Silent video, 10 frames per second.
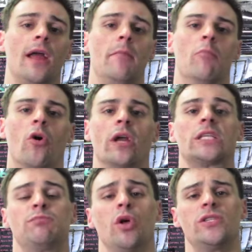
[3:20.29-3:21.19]
and more
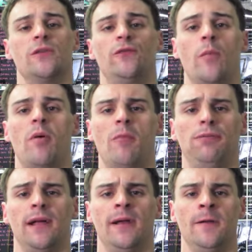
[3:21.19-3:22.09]
explosive football
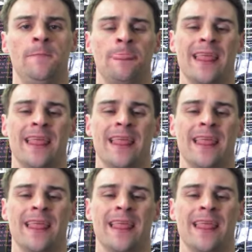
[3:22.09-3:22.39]
player